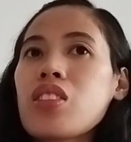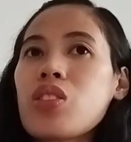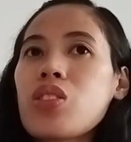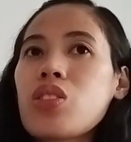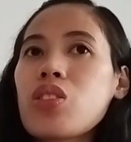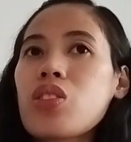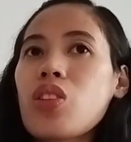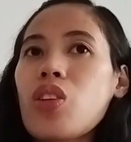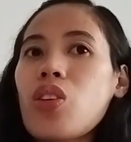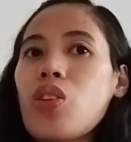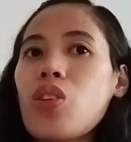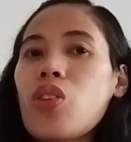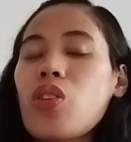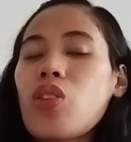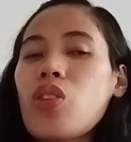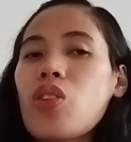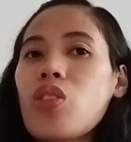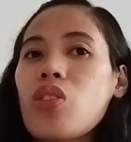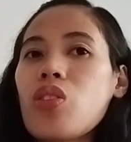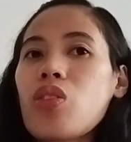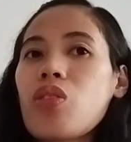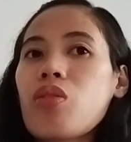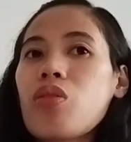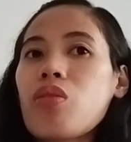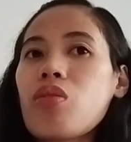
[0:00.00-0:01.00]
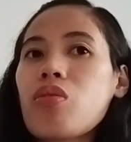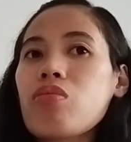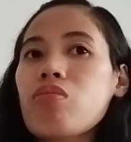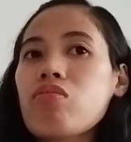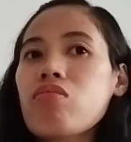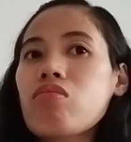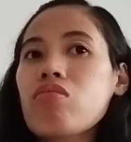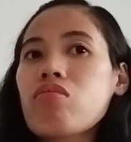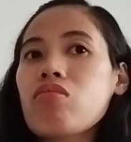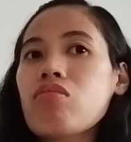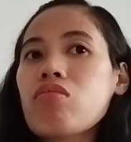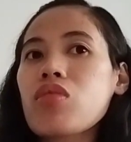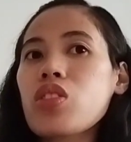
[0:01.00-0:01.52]
So
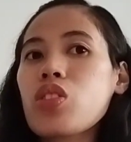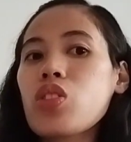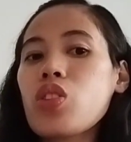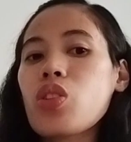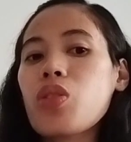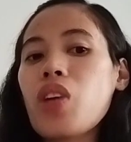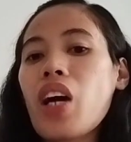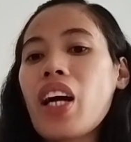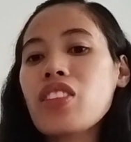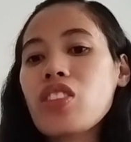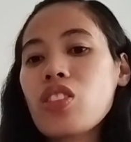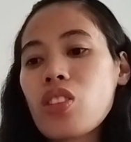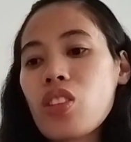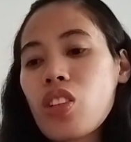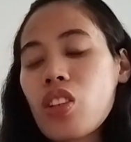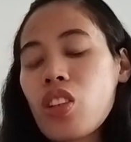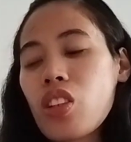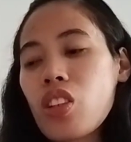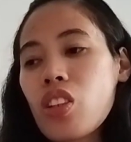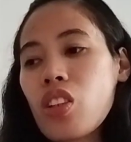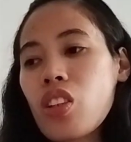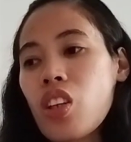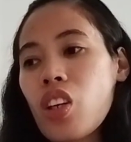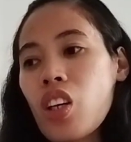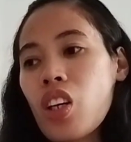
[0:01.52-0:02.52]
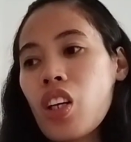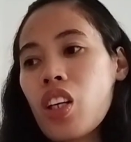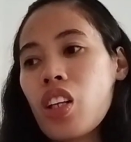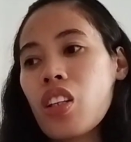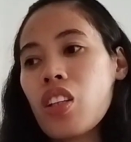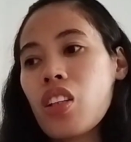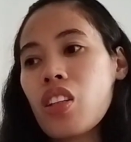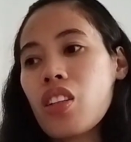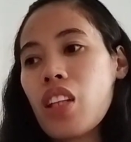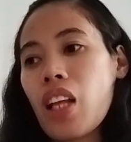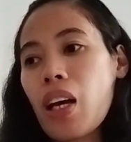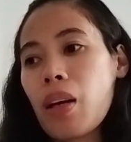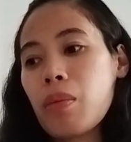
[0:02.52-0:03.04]
yung answer
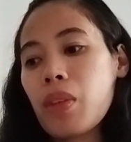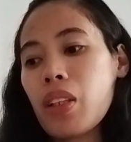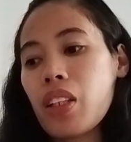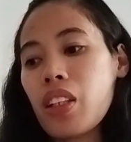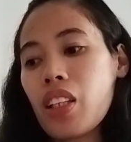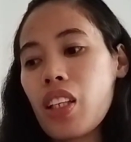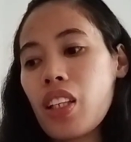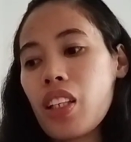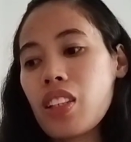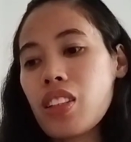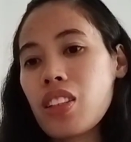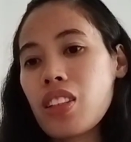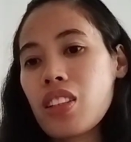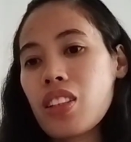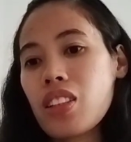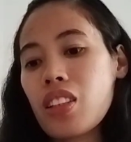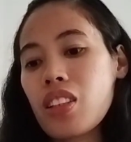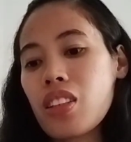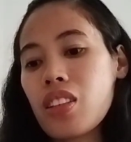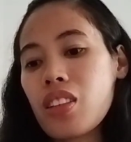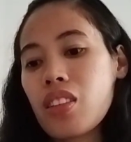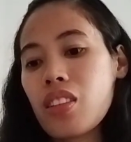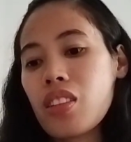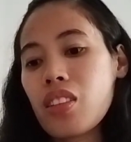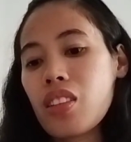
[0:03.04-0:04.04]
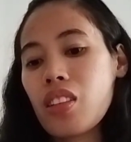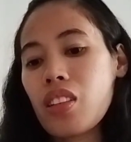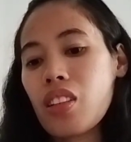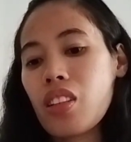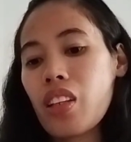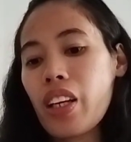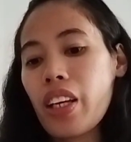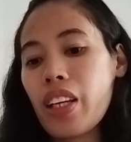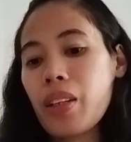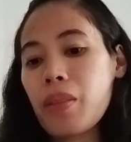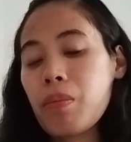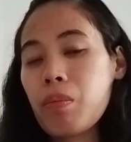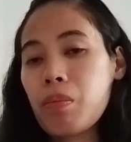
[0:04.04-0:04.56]
namin is
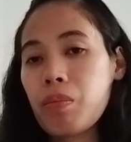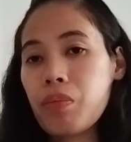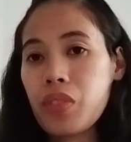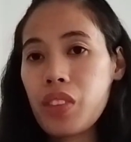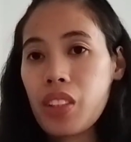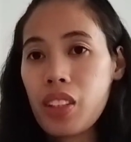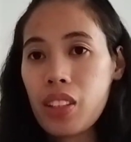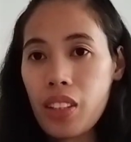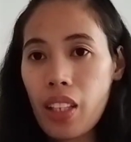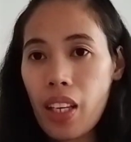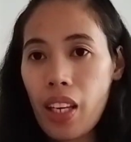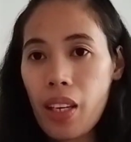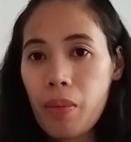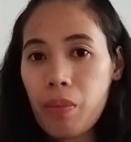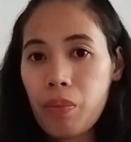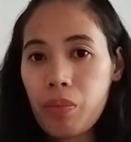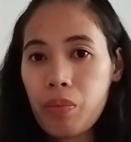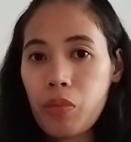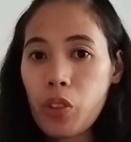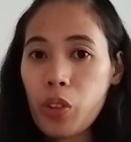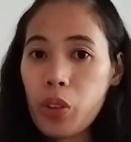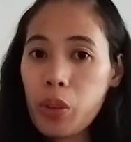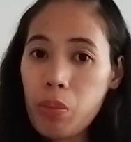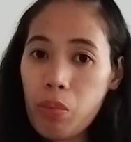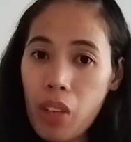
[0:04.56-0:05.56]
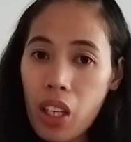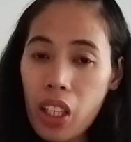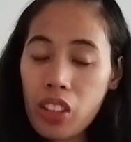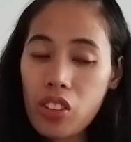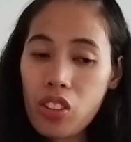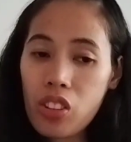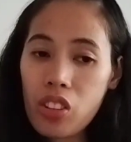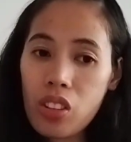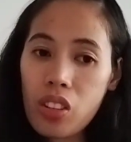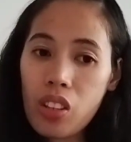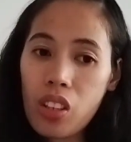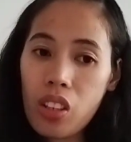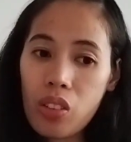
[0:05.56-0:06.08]
like the same or
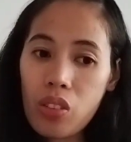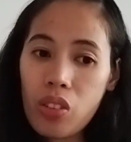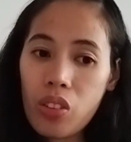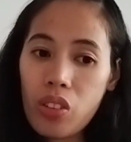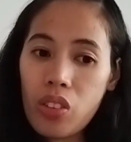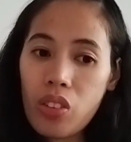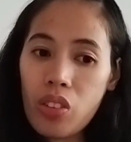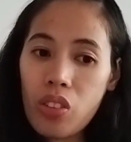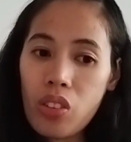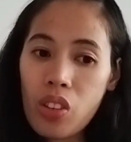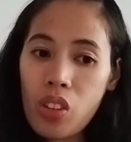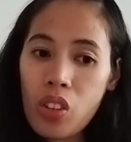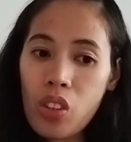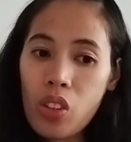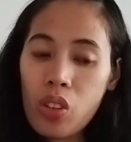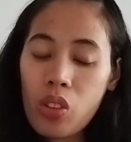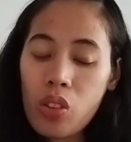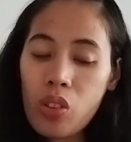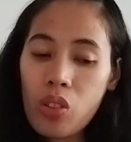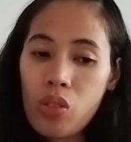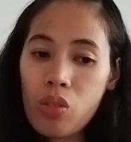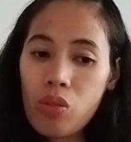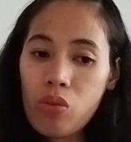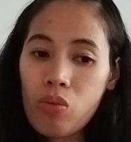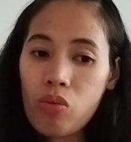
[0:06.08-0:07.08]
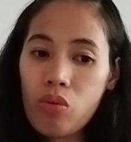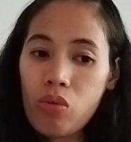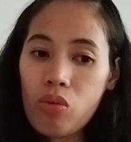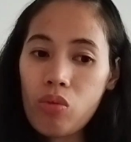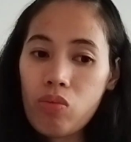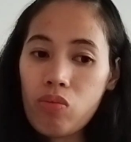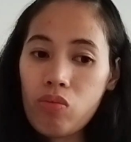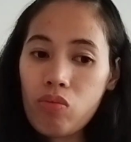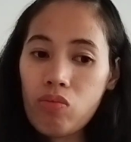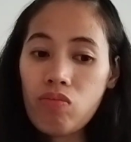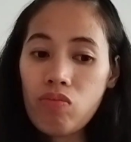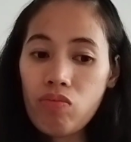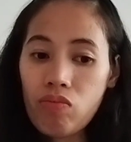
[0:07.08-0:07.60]
much ganon.
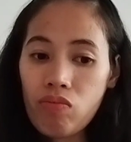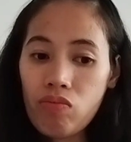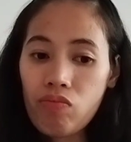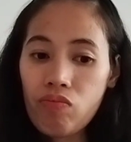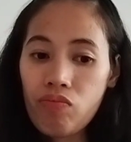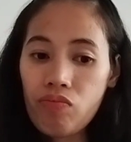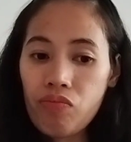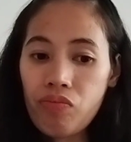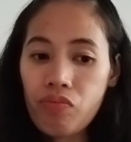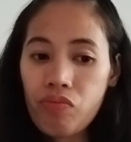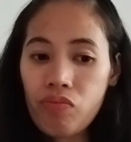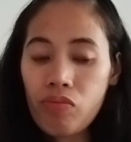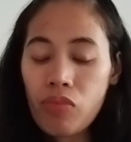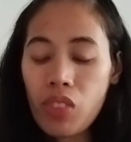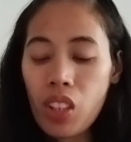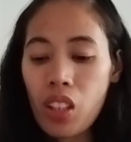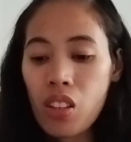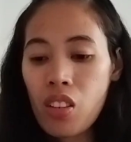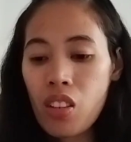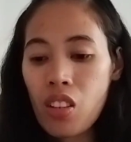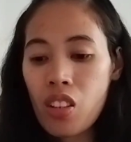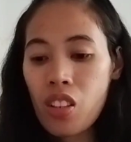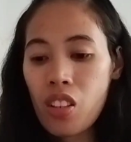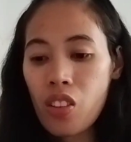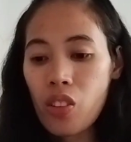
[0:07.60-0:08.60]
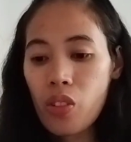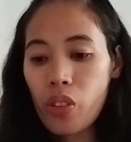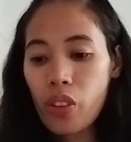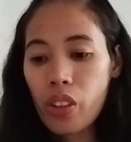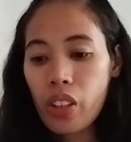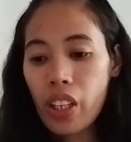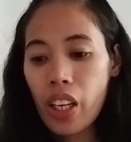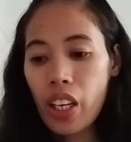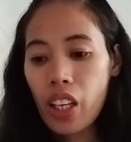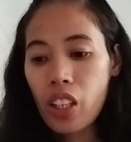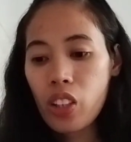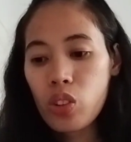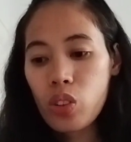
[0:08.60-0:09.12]
Mm-mm.
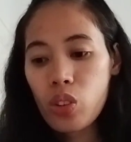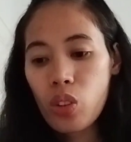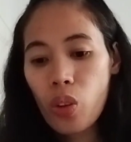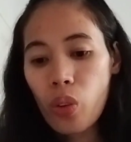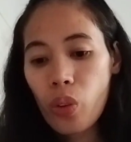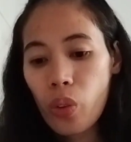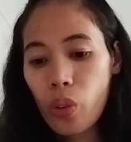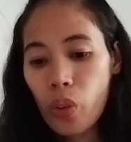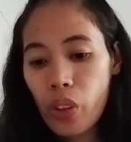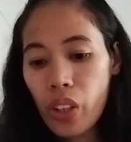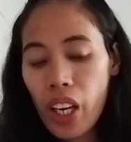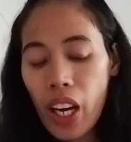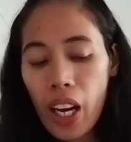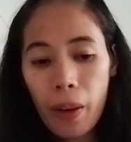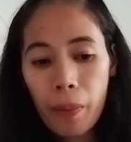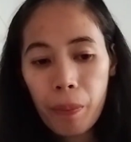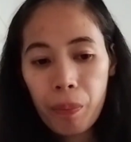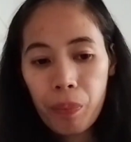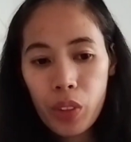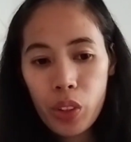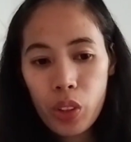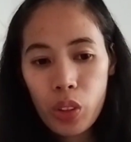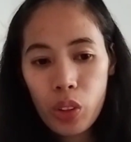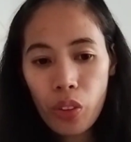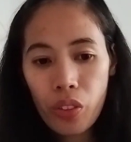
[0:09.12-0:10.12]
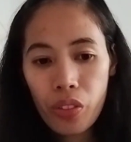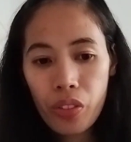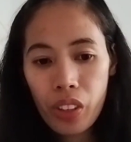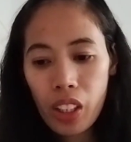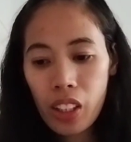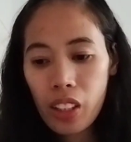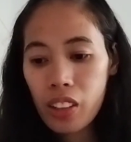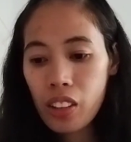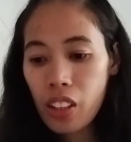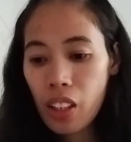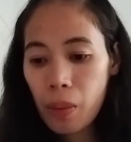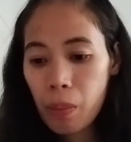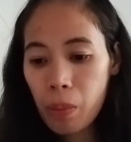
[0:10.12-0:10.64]
Okay, so yeah, so fill
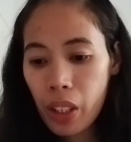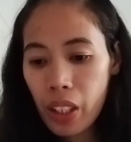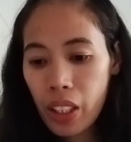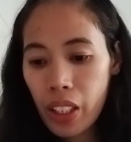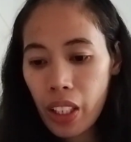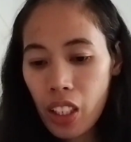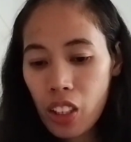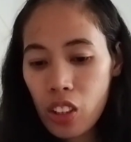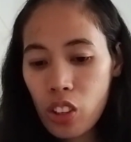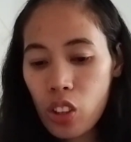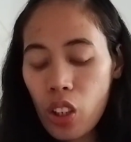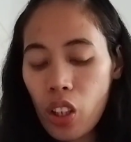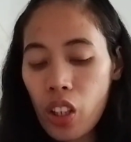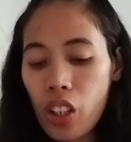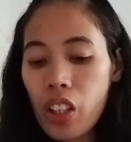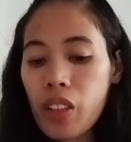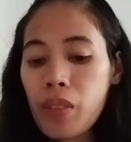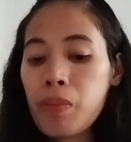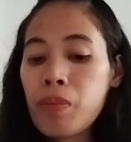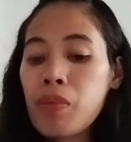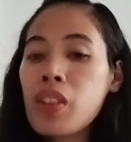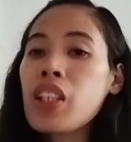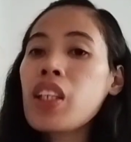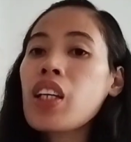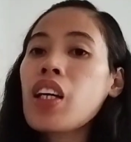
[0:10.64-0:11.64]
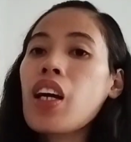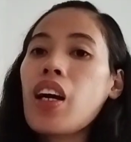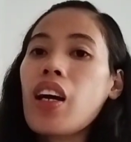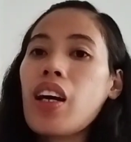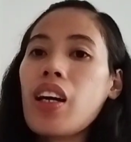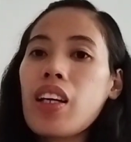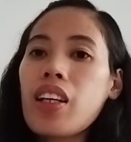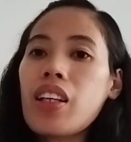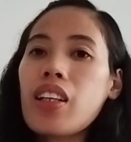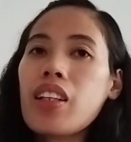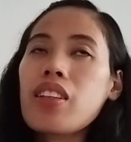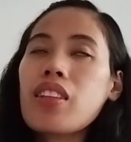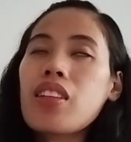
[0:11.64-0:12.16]
in the application
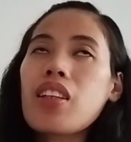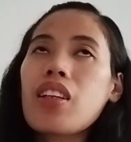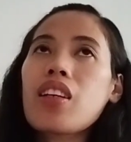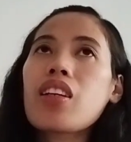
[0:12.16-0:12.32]
and